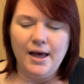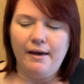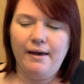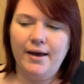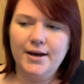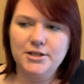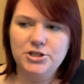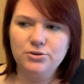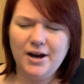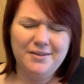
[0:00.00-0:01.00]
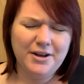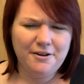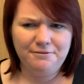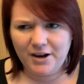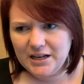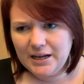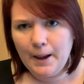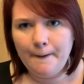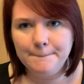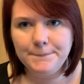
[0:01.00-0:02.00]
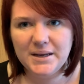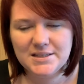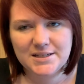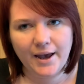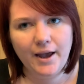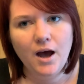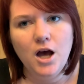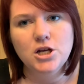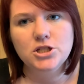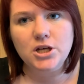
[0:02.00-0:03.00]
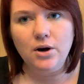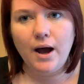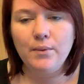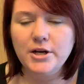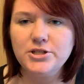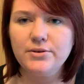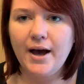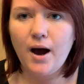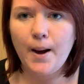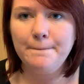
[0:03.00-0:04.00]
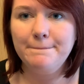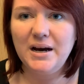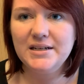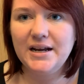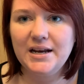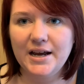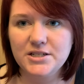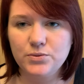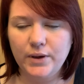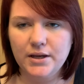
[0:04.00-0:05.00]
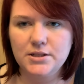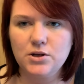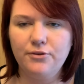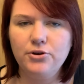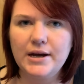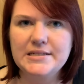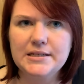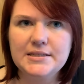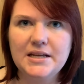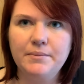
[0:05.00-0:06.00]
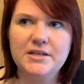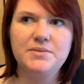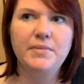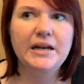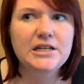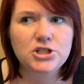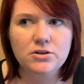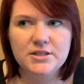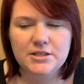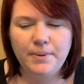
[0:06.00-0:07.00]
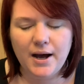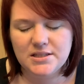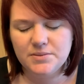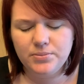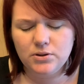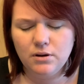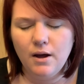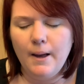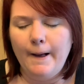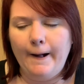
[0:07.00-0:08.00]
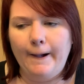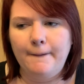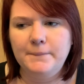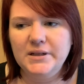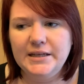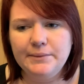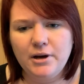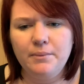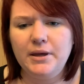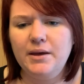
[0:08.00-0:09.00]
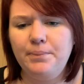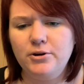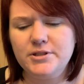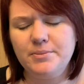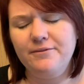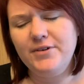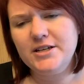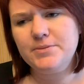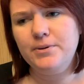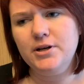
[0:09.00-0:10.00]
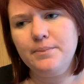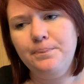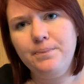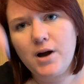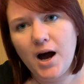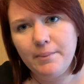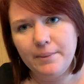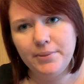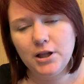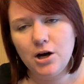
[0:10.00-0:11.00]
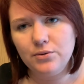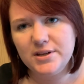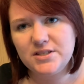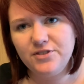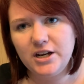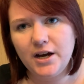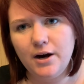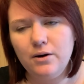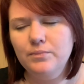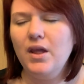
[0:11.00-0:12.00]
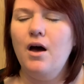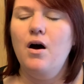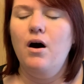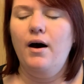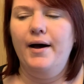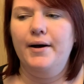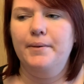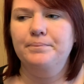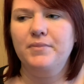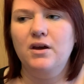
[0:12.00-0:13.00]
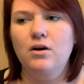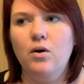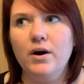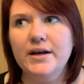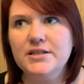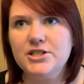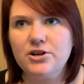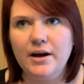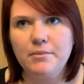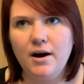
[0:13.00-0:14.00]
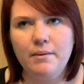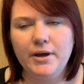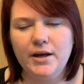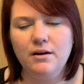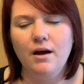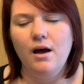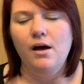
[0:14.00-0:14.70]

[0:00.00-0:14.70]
and do kind of like a funny bit day. So I want to do that on Monday next week. So if you guys can send me as many jokes as possible, um, email me, post them on Facebook, comment below this video um, or Instagram comment.